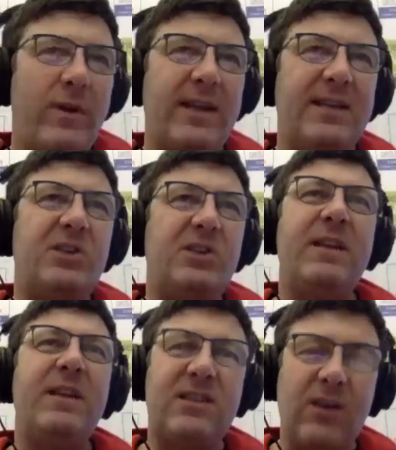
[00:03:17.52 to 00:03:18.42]
the addition of
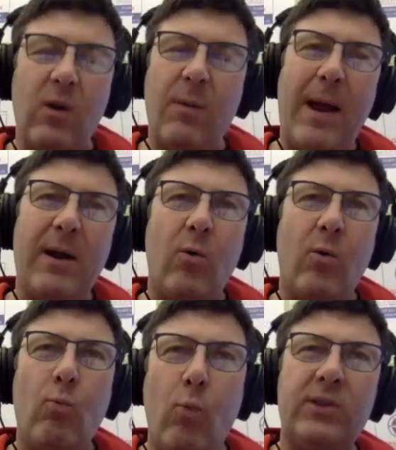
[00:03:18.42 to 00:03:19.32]
this solar panel,
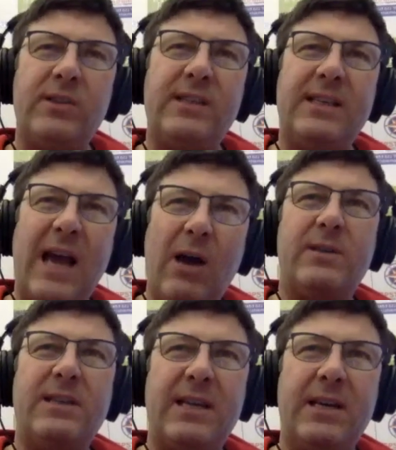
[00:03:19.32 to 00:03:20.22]
how's
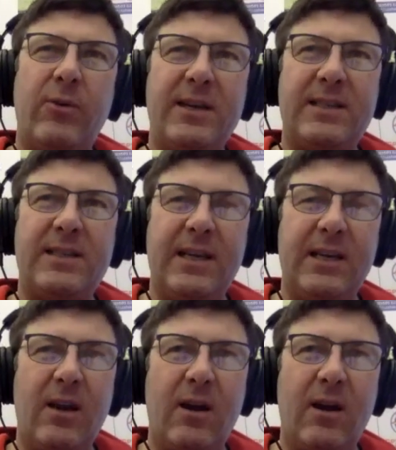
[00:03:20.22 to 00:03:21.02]
this increasing